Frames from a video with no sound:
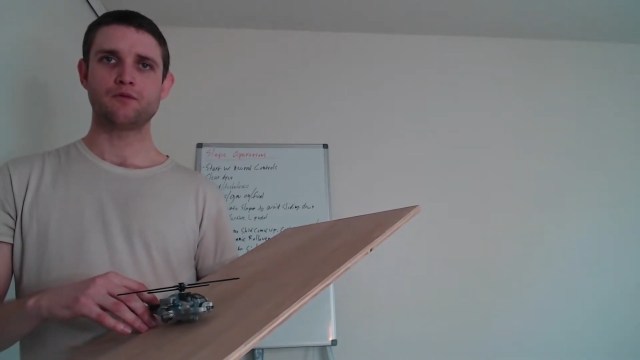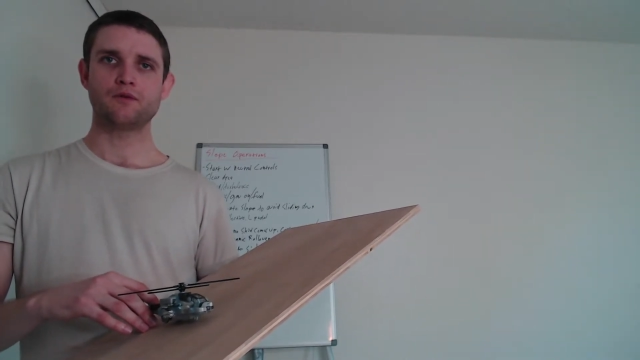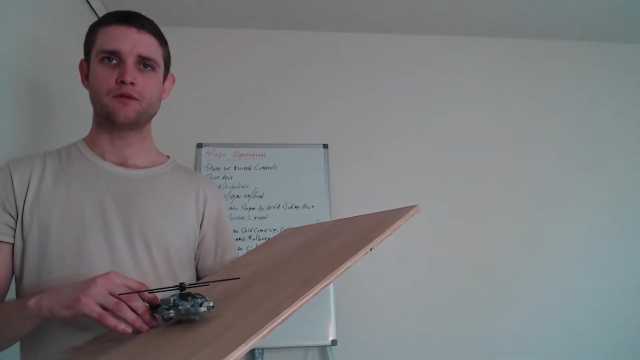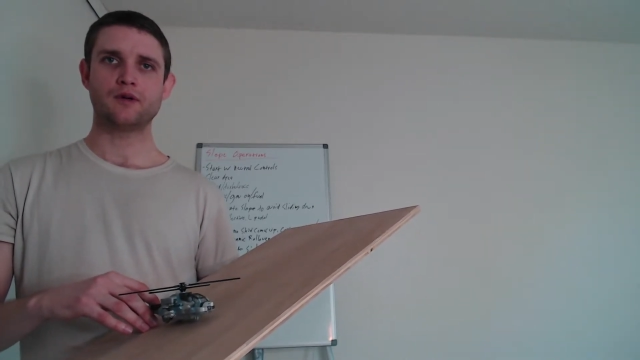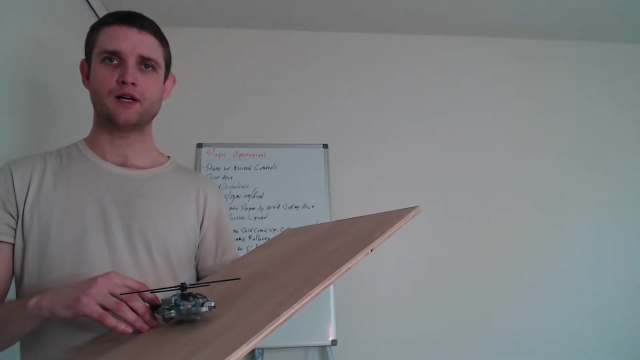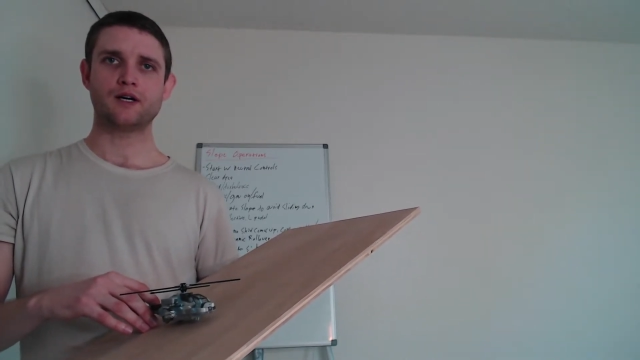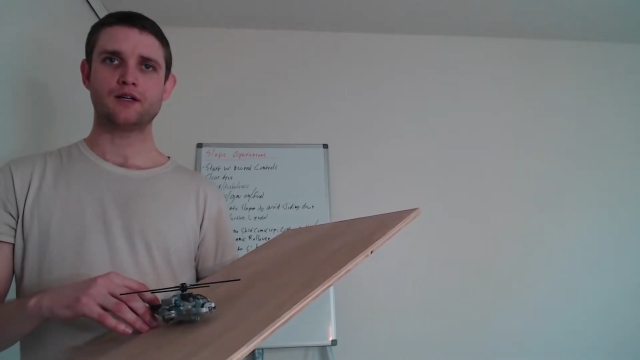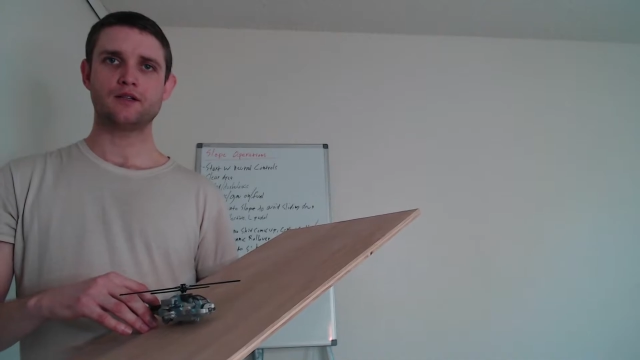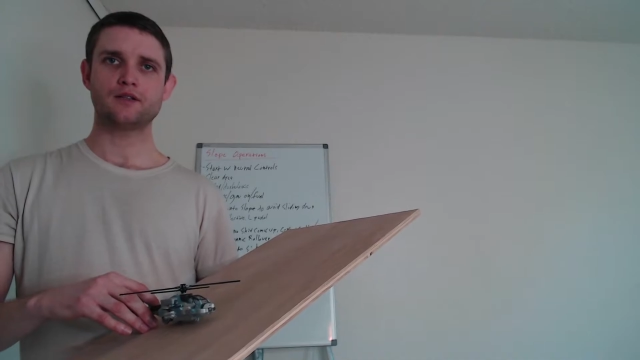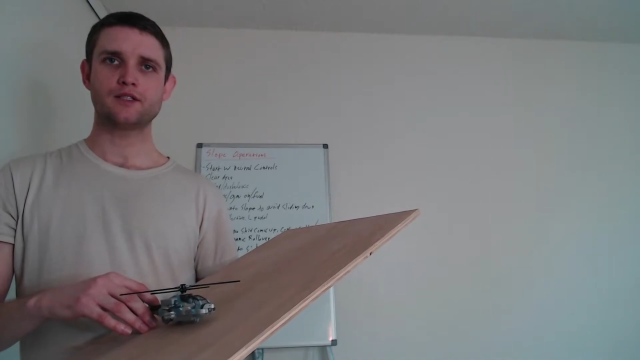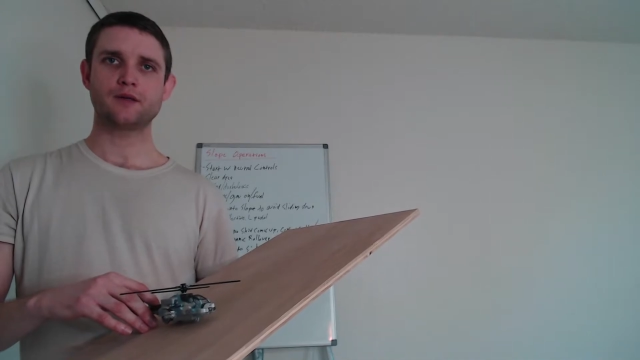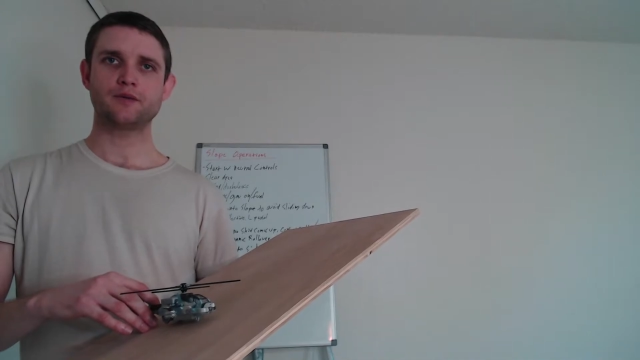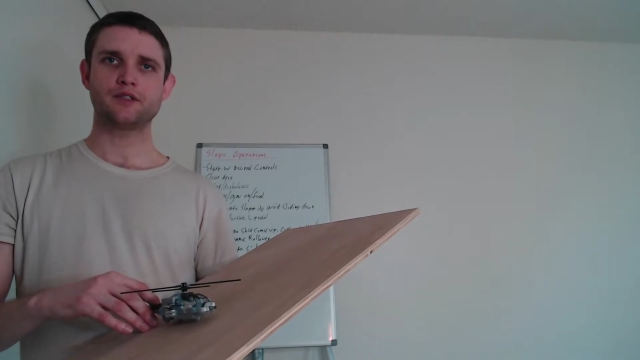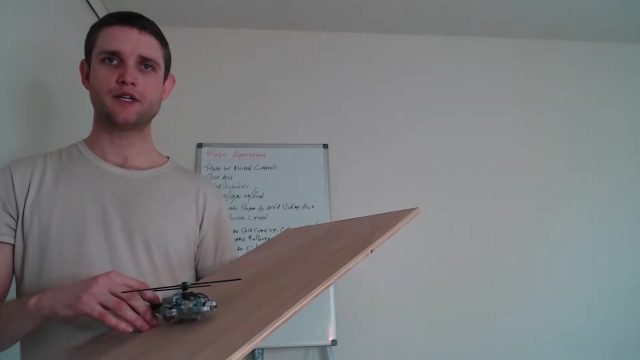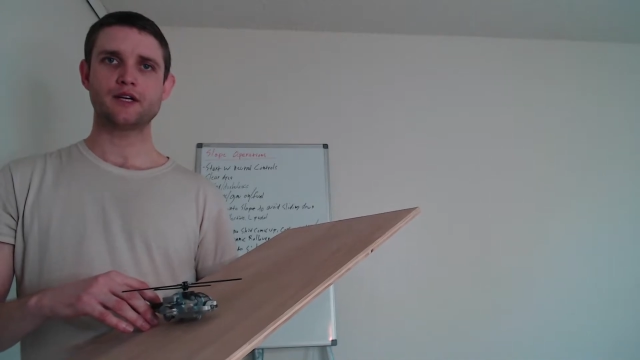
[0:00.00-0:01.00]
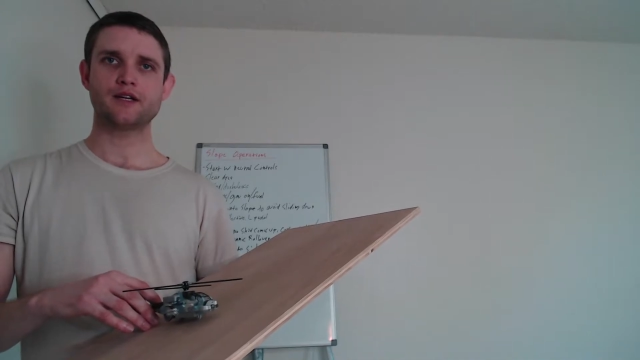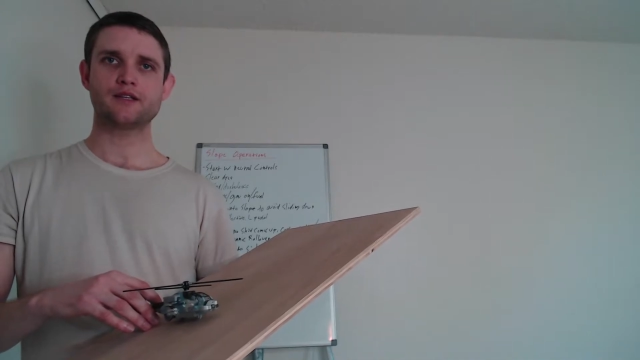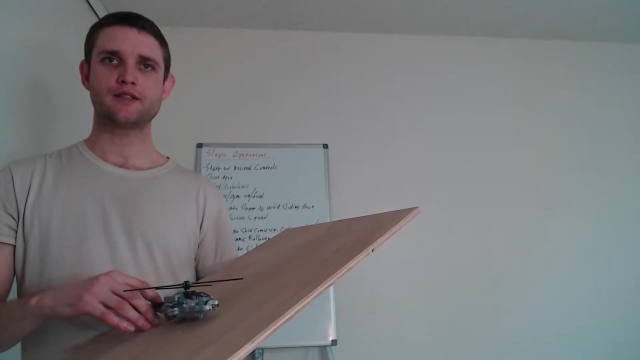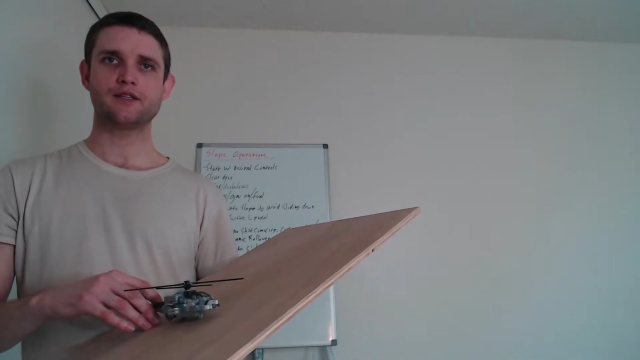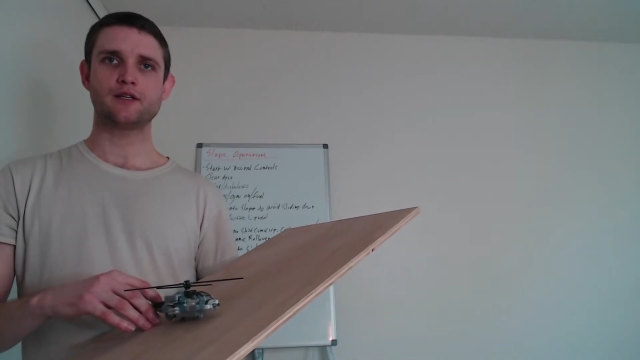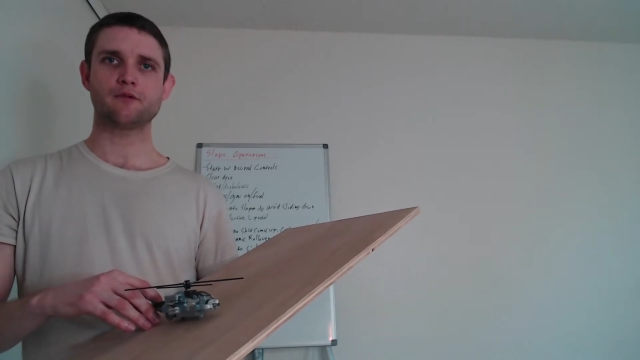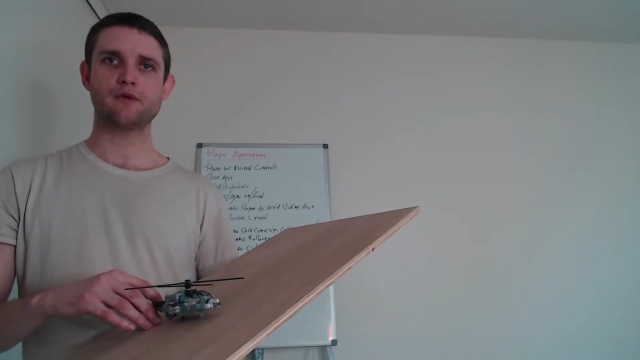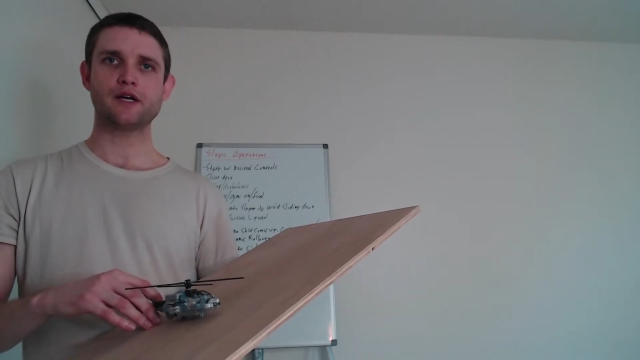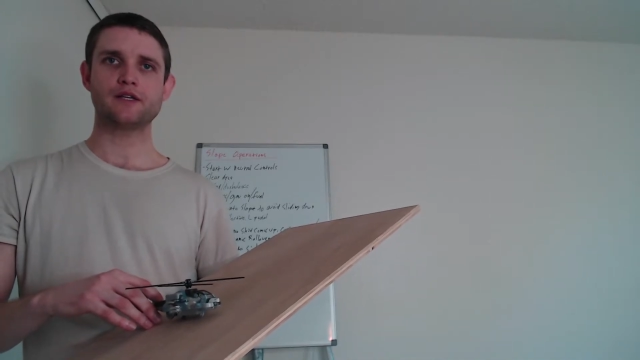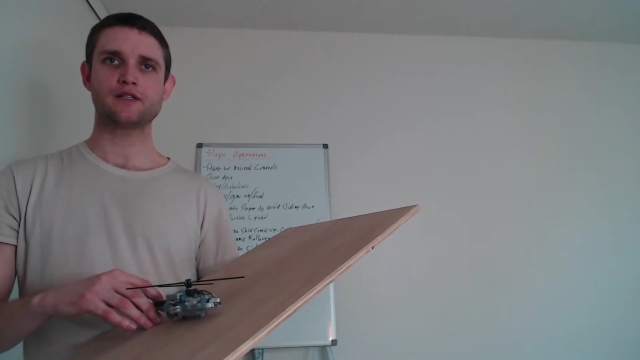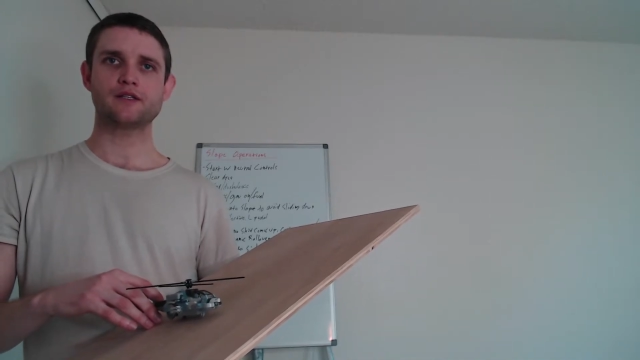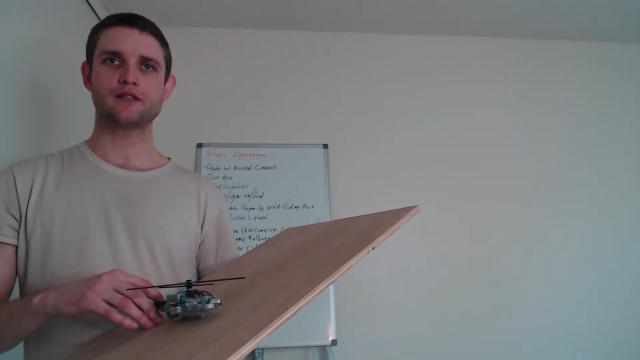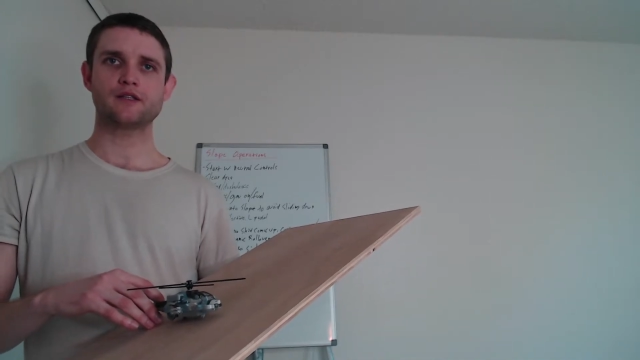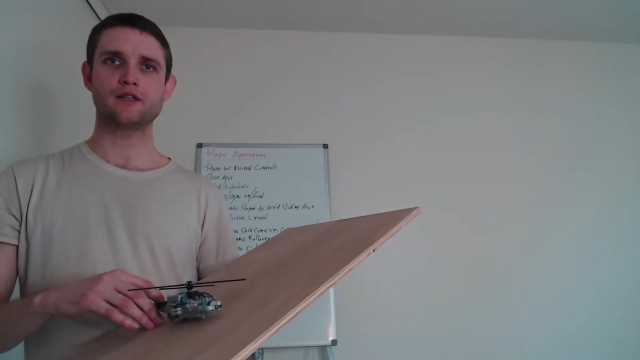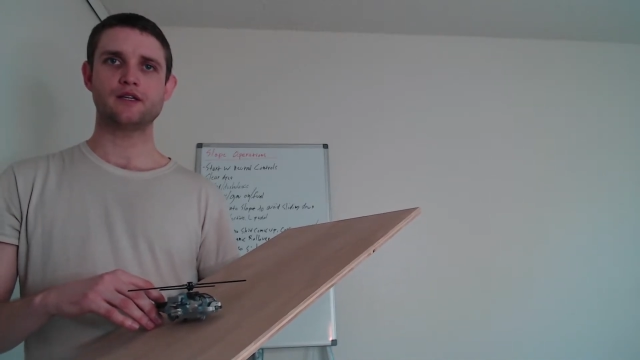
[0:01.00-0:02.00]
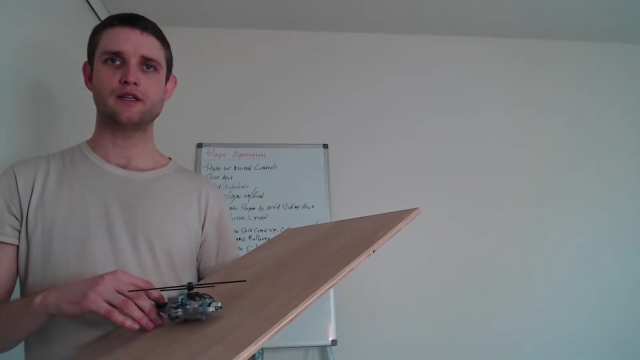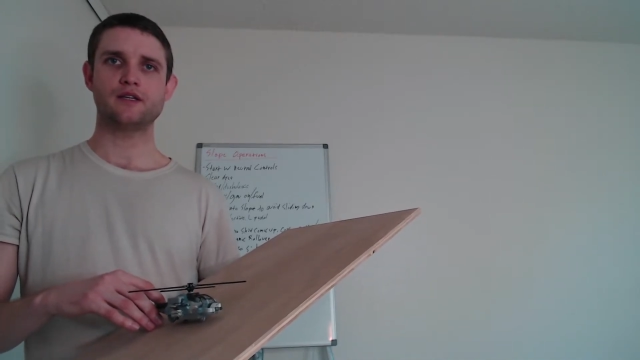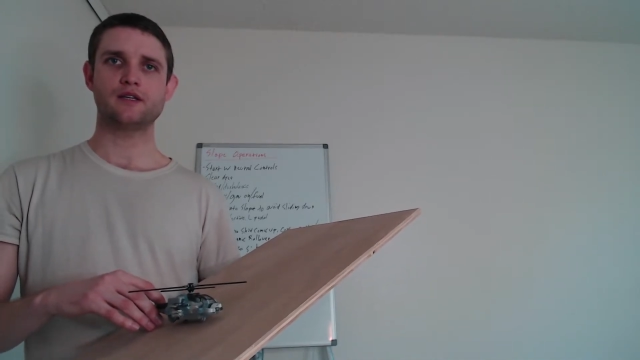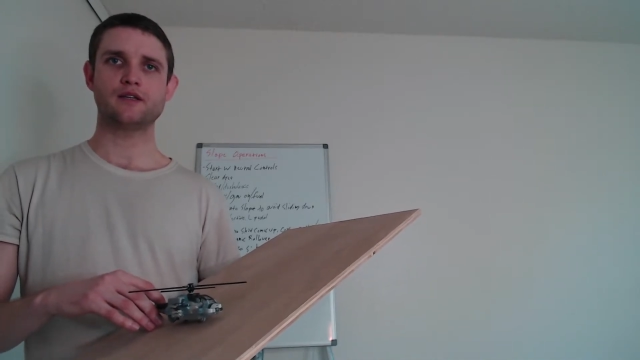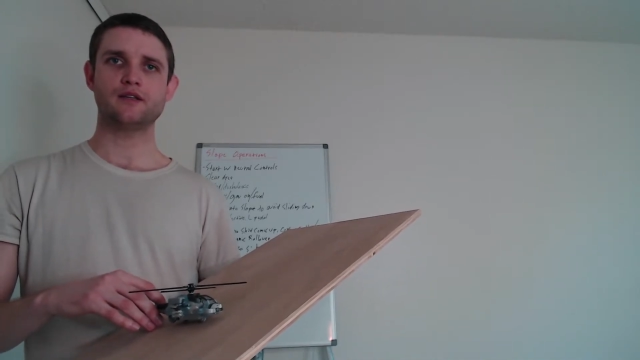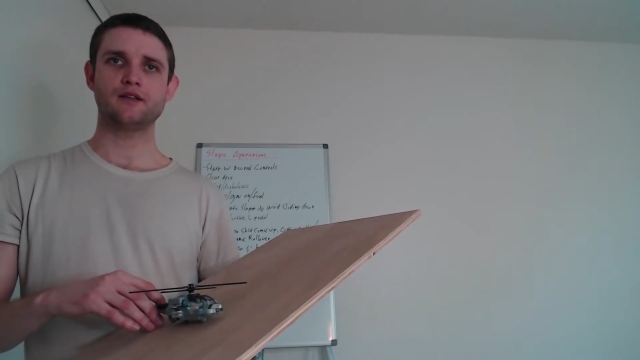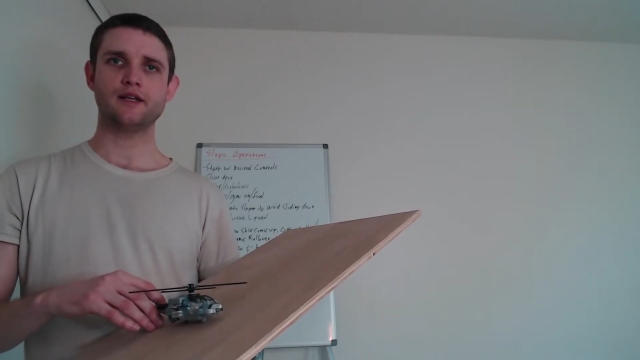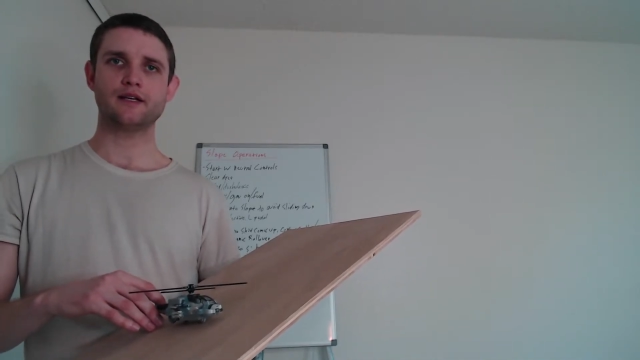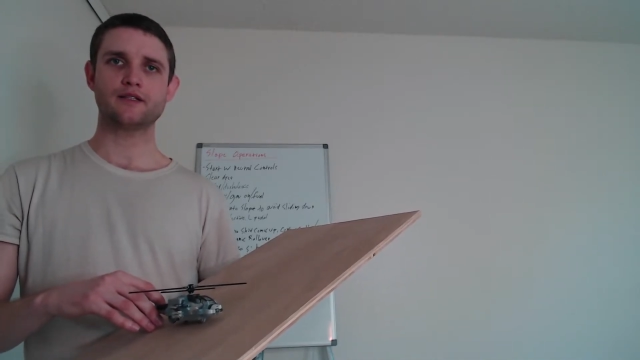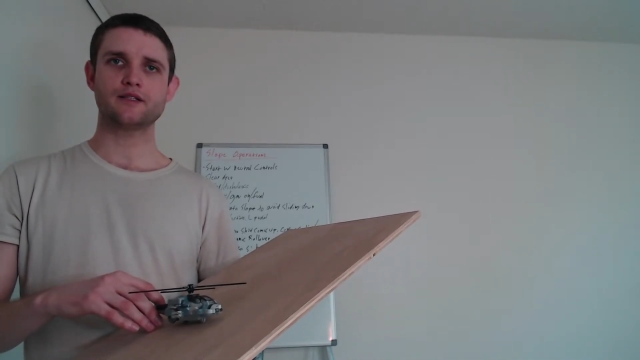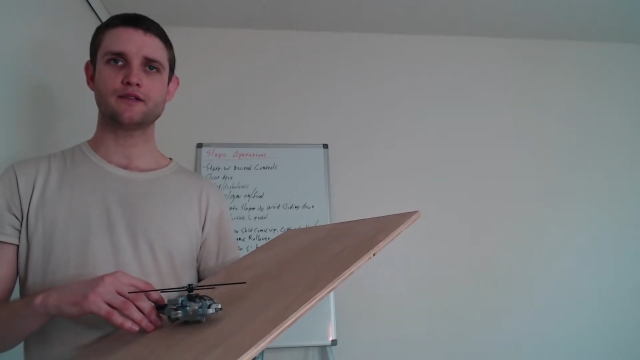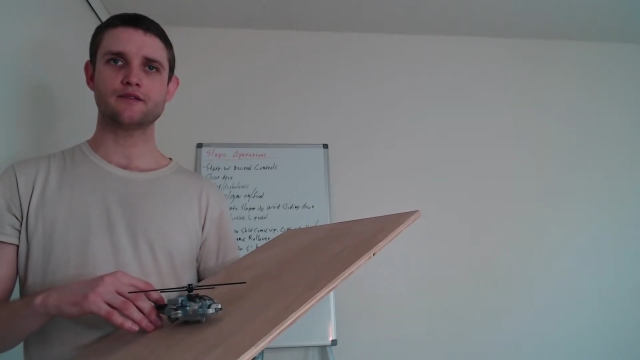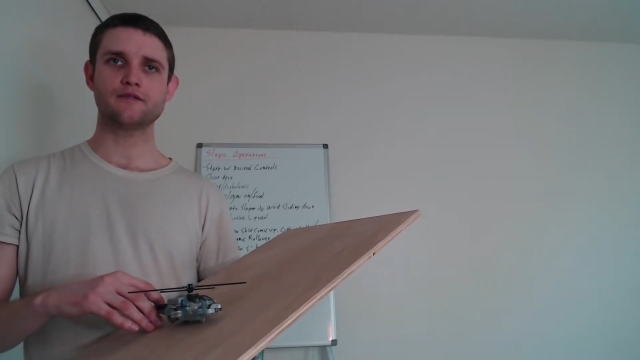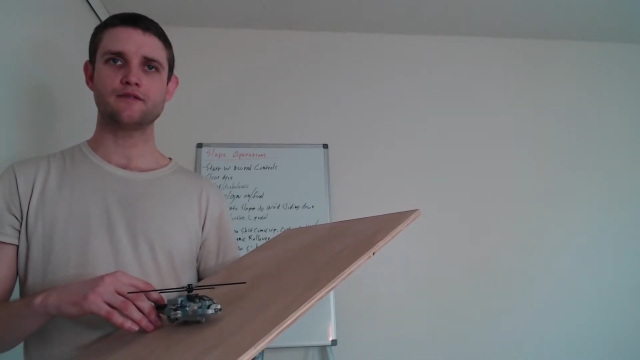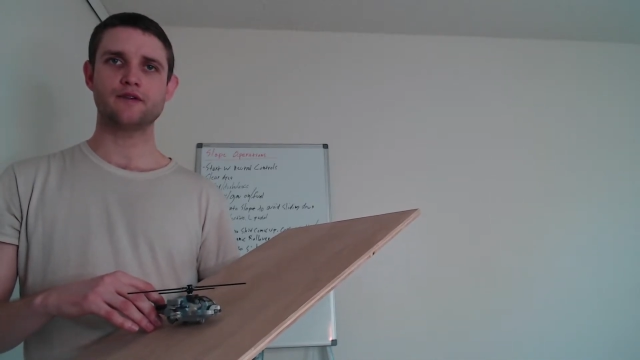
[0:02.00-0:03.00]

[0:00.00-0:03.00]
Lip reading: while simultaneously raising the collective